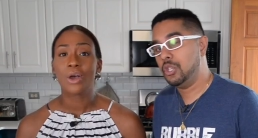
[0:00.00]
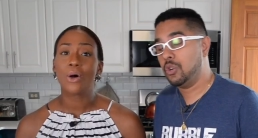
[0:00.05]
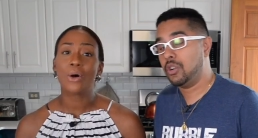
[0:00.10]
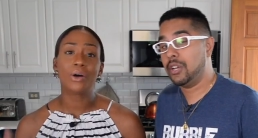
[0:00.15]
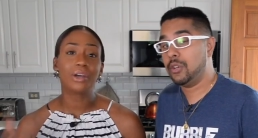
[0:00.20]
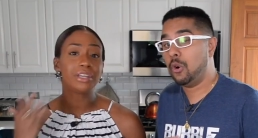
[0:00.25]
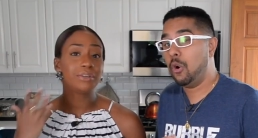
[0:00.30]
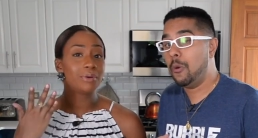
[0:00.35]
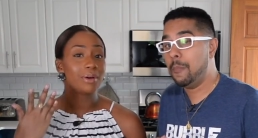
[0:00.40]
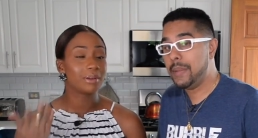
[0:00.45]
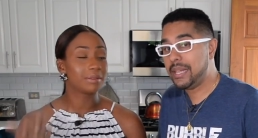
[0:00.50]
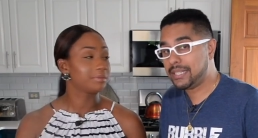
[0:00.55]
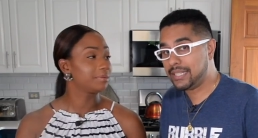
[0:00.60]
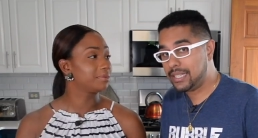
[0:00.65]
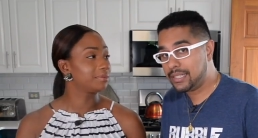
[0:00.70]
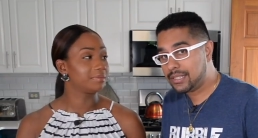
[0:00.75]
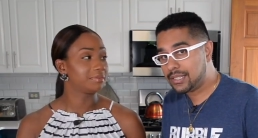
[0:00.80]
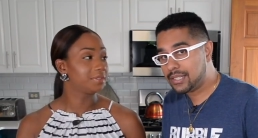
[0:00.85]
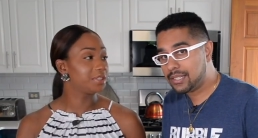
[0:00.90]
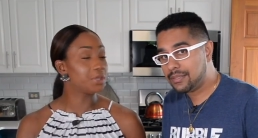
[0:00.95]
Speaker 1: you can you omit
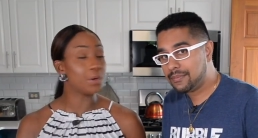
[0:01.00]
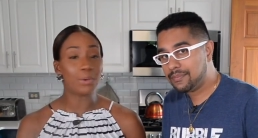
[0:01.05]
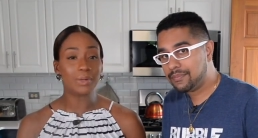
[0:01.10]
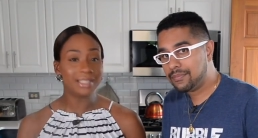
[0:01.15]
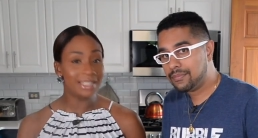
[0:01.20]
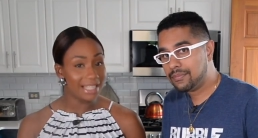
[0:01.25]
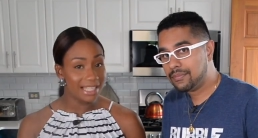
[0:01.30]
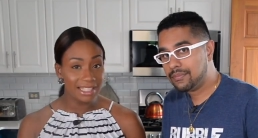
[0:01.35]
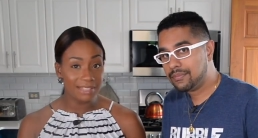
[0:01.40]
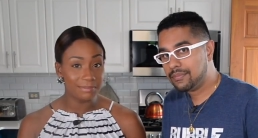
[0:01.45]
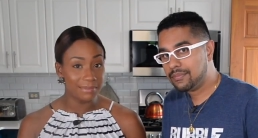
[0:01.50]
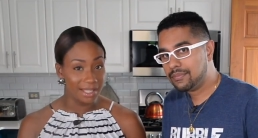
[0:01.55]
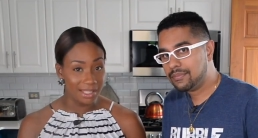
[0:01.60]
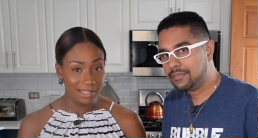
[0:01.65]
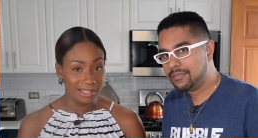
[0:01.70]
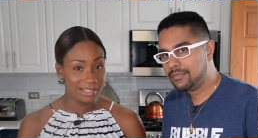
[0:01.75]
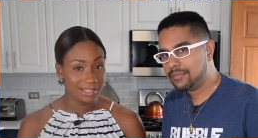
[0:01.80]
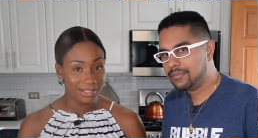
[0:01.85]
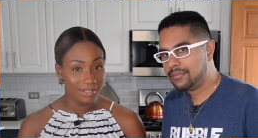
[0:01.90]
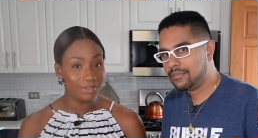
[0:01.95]
it. Don't
Speaker 2: eat meat.
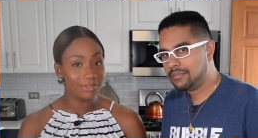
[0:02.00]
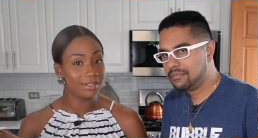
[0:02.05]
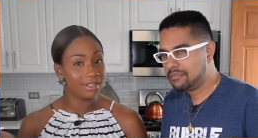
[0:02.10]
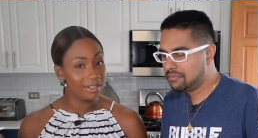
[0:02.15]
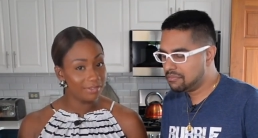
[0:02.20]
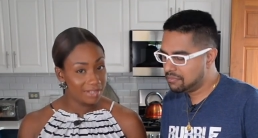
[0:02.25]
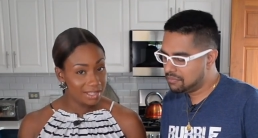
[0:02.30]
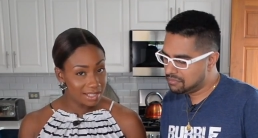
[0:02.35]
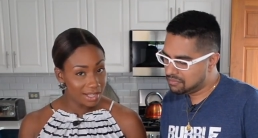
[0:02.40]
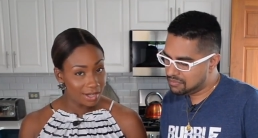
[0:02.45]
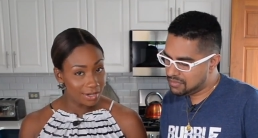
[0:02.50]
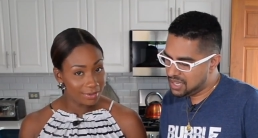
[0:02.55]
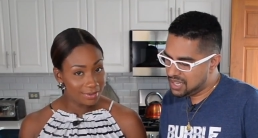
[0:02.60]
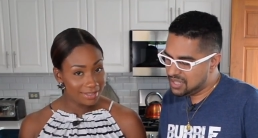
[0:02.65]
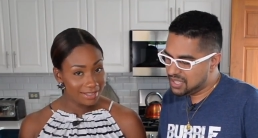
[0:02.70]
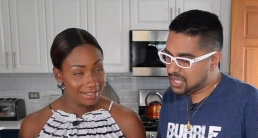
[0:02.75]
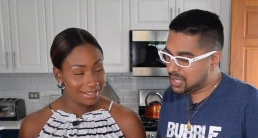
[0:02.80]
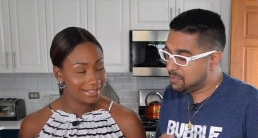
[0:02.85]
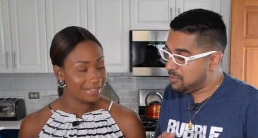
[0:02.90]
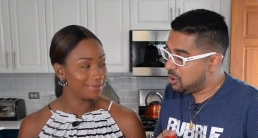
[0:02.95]
You can leave it out.
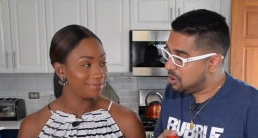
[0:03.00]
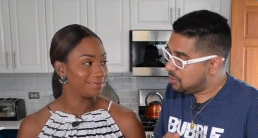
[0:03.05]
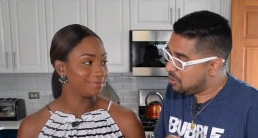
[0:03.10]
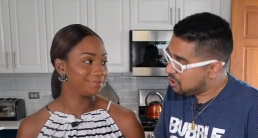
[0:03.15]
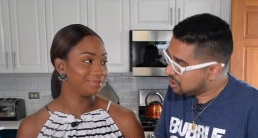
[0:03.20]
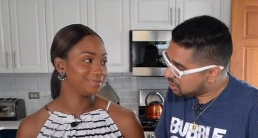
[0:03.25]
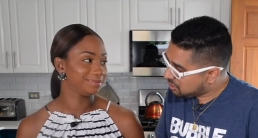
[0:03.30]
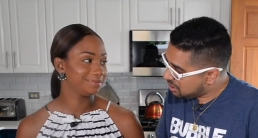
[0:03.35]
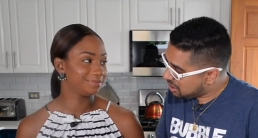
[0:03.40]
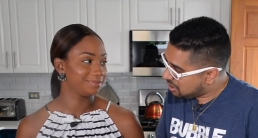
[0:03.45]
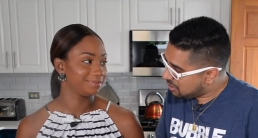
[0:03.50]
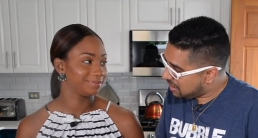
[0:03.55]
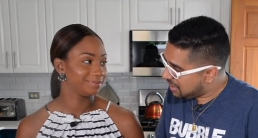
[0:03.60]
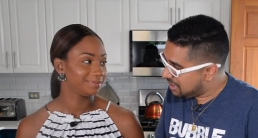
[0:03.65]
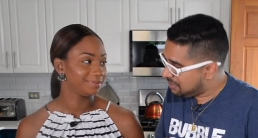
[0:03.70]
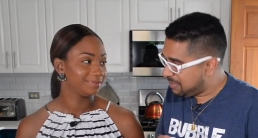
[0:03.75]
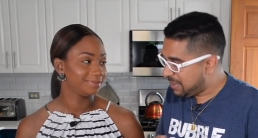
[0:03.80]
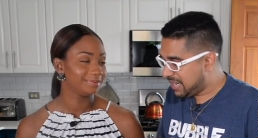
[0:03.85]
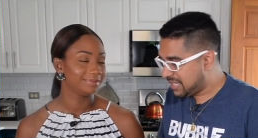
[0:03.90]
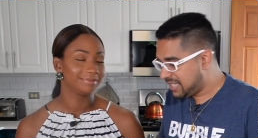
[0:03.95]
Speaker 1: Smoke bones work well,
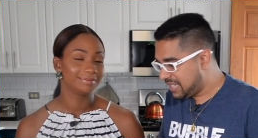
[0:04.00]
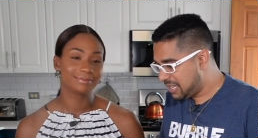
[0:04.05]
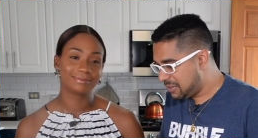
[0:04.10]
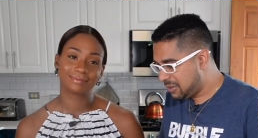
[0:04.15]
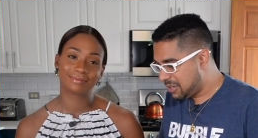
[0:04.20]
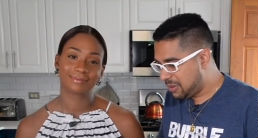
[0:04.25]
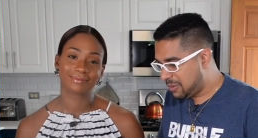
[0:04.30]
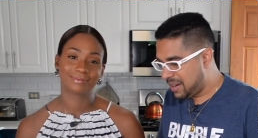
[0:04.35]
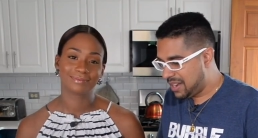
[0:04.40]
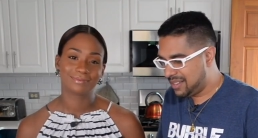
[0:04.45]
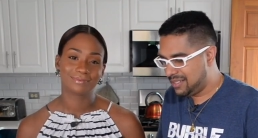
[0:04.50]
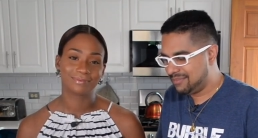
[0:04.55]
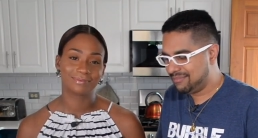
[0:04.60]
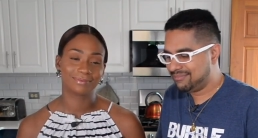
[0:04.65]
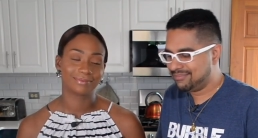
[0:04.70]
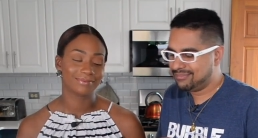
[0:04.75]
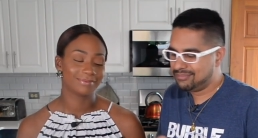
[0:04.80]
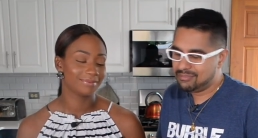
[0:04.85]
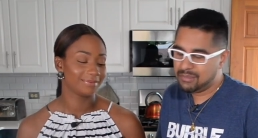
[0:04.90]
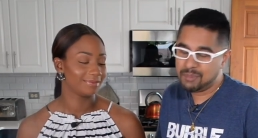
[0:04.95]
pigtail work well.
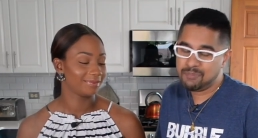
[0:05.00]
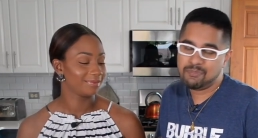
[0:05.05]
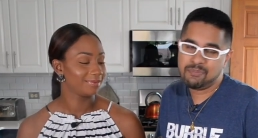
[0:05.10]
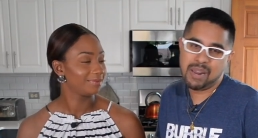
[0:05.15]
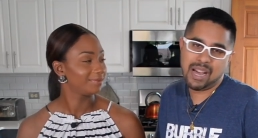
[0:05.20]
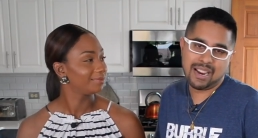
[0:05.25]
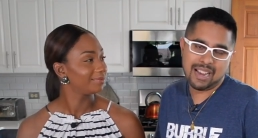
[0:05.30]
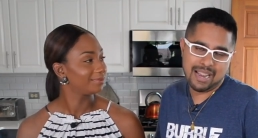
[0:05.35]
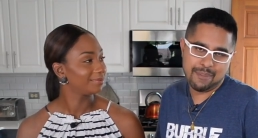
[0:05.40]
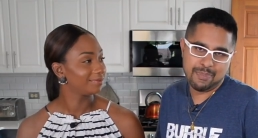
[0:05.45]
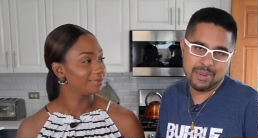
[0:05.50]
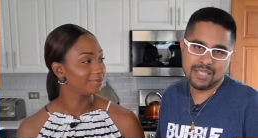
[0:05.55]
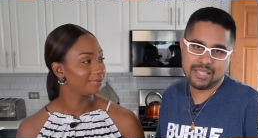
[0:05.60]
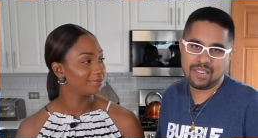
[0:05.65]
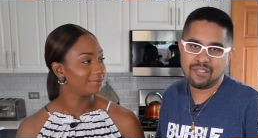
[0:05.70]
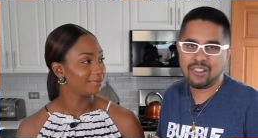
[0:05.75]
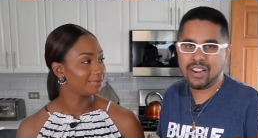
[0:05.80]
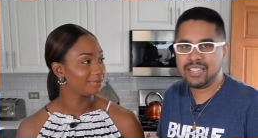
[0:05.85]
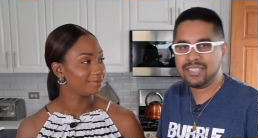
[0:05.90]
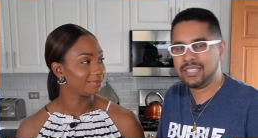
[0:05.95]
But black eyed peas and
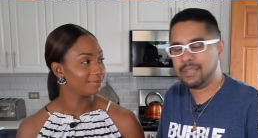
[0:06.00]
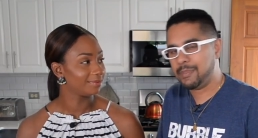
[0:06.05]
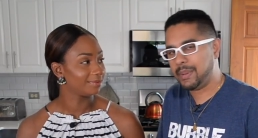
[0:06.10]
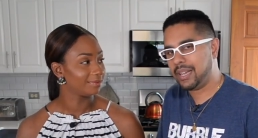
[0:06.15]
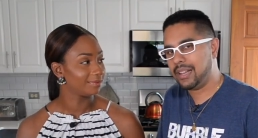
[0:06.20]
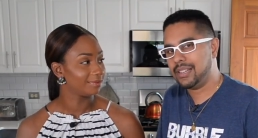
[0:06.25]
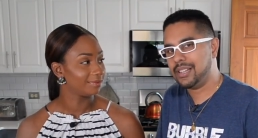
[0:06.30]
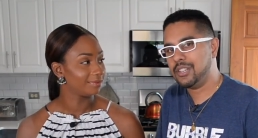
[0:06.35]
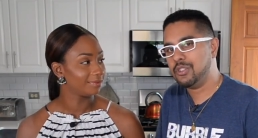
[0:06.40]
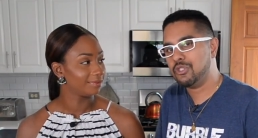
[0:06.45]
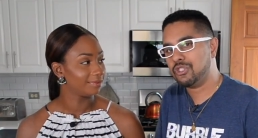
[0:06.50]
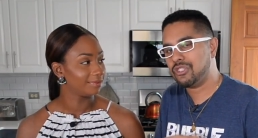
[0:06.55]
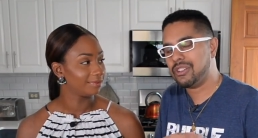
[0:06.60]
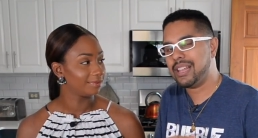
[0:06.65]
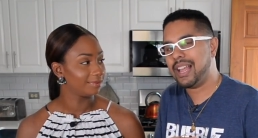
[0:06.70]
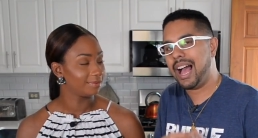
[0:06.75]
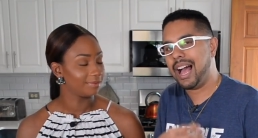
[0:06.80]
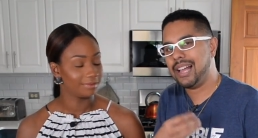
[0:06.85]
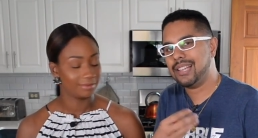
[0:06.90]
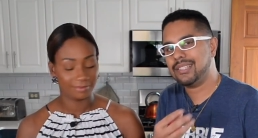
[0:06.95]
rice typically usually
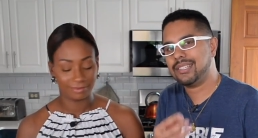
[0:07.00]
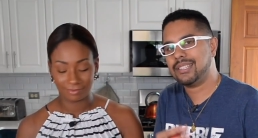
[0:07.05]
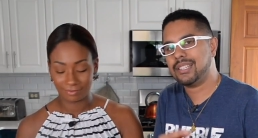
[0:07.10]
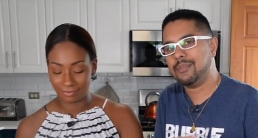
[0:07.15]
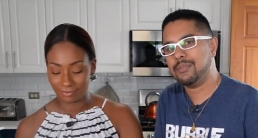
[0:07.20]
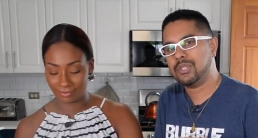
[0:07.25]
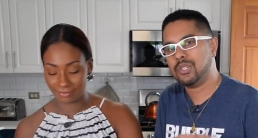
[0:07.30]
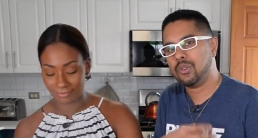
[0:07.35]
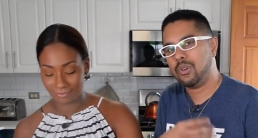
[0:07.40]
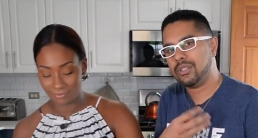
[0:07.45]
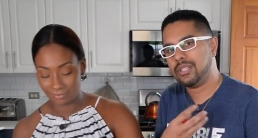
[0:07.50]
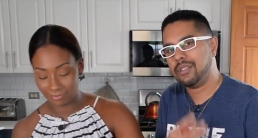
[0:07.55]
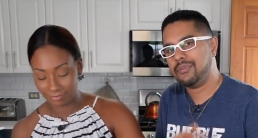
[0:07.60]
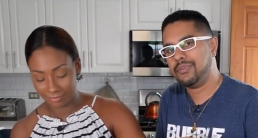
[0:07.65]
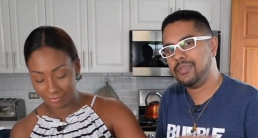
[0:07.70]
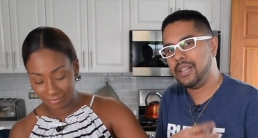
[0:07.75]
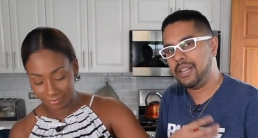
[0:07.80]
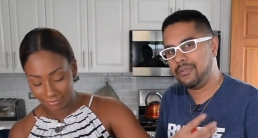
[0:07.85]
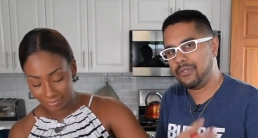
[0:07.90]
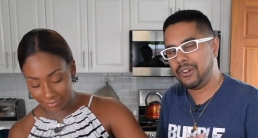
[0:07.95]
has some sort of
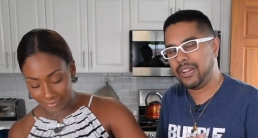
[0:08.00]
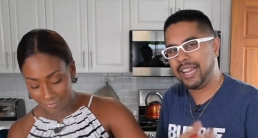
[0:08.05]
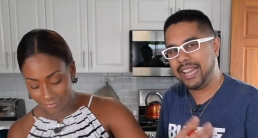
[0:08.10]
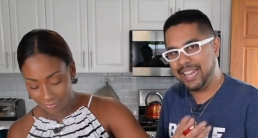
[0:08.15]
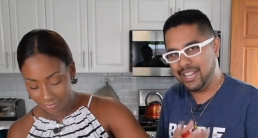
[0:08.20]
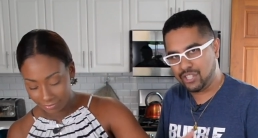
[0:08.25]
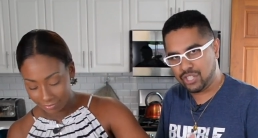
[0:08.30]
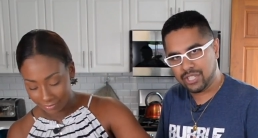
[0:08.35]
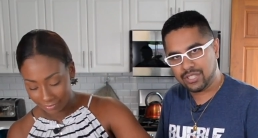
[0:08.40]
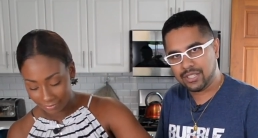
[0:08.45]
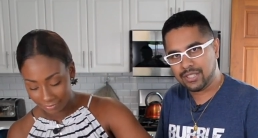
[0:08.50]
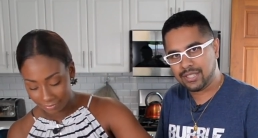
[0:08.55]
flavoring agent